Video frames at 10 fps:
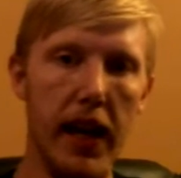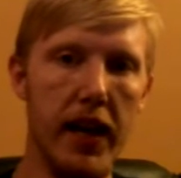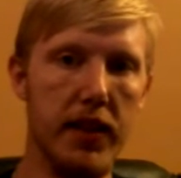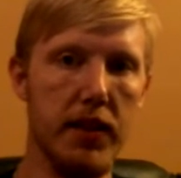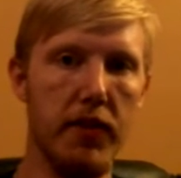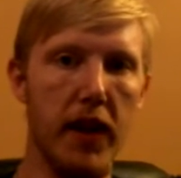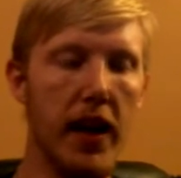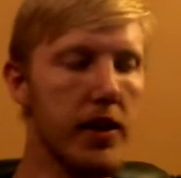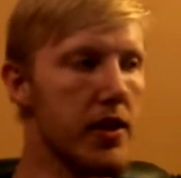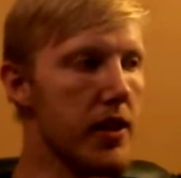
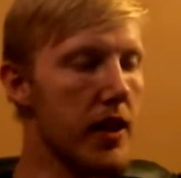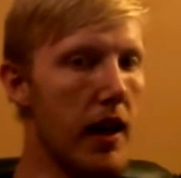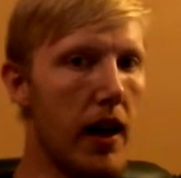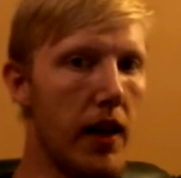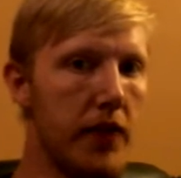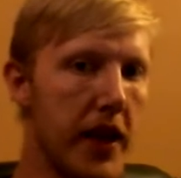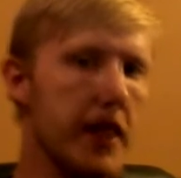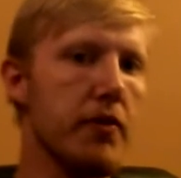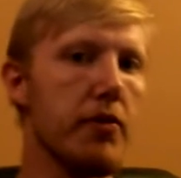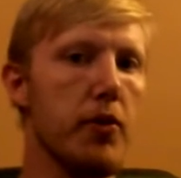XFX, they
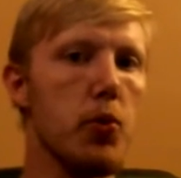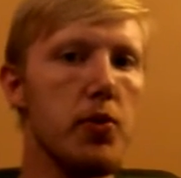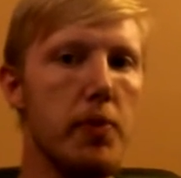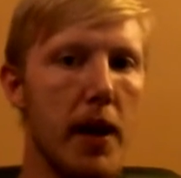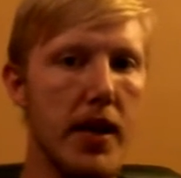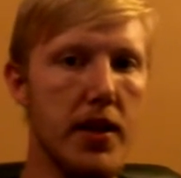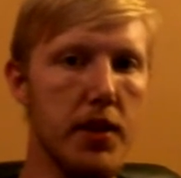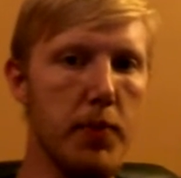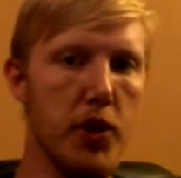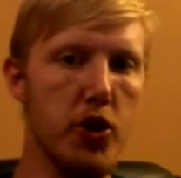confirmed my
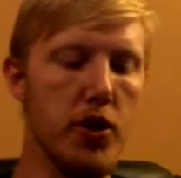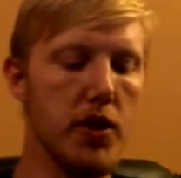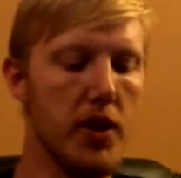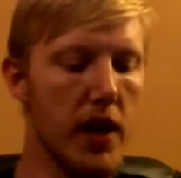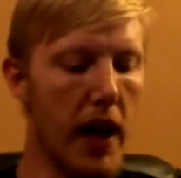suspicions.